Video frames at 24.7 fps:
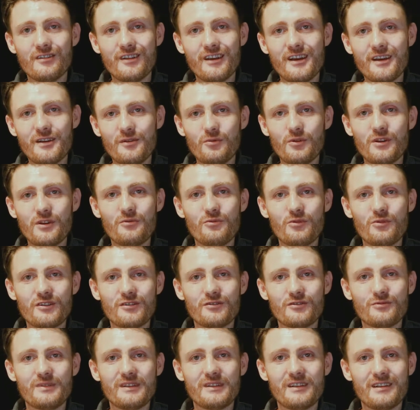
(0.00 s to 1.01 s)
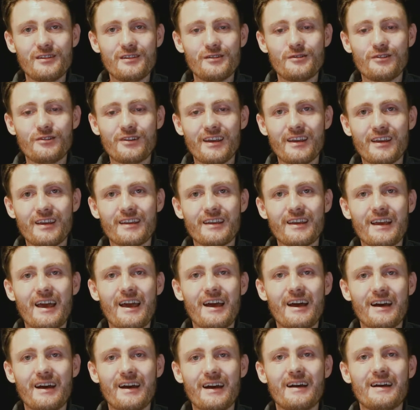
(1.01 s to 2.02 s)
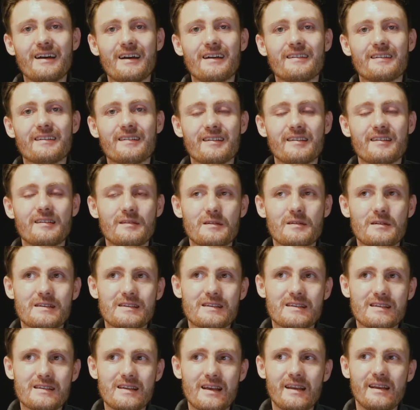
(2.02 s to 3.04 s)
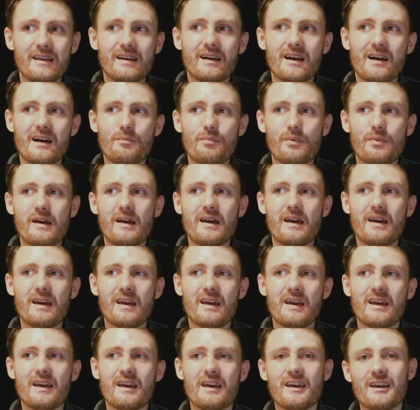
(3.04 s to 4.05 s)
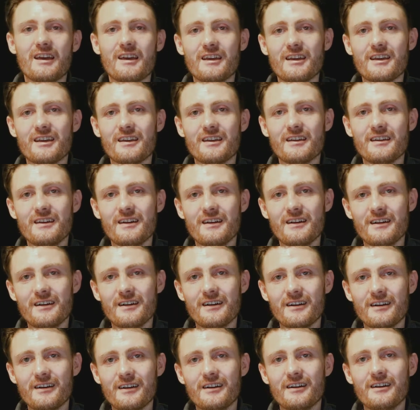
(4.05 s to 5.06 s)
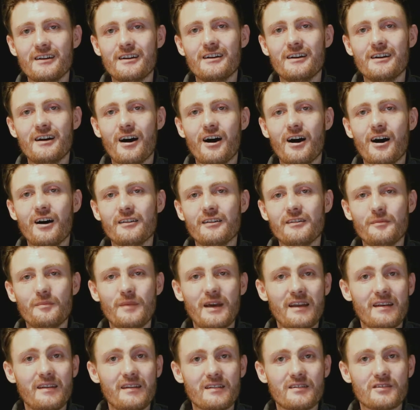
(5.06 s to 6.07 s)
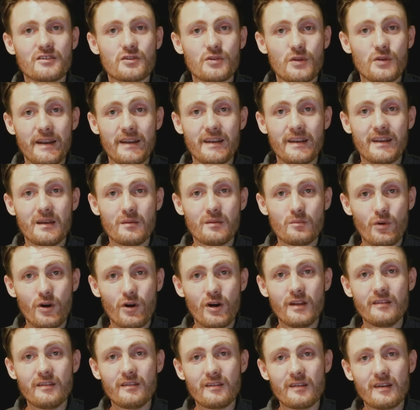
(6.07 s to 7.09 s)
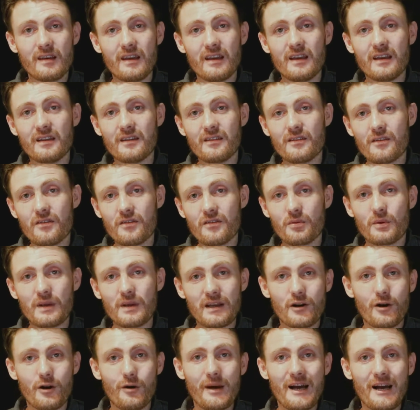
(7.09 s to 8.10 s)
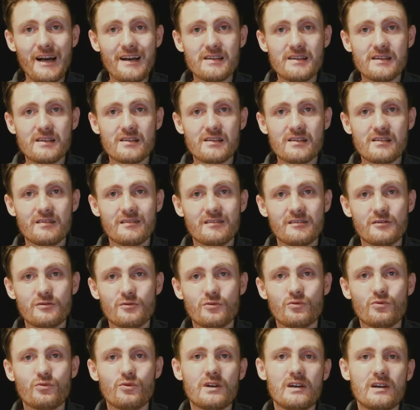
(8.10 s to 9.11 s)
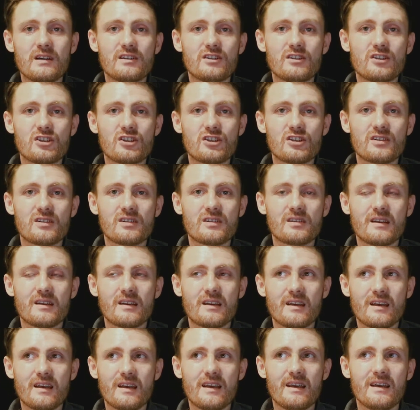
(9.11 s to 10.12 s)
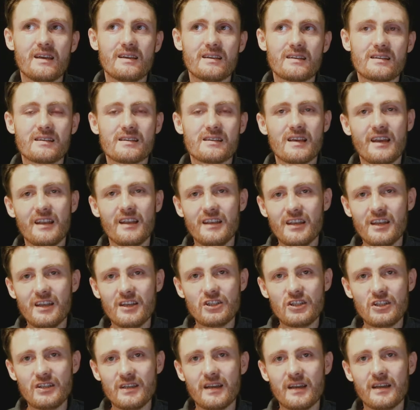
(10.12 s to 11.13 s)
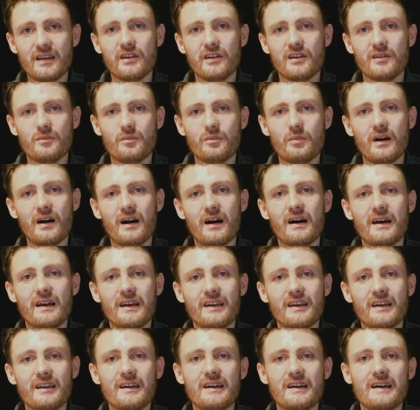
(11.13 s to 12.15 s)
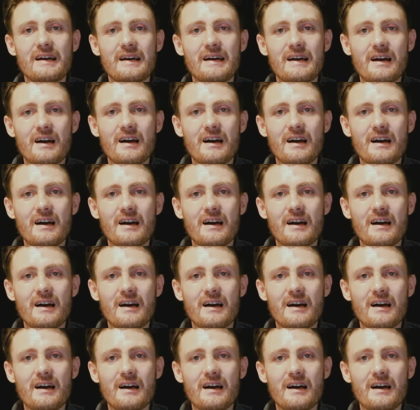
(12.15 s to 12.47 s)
Today we will be looking at setting up a automated trading bot in three commas, which is initiated by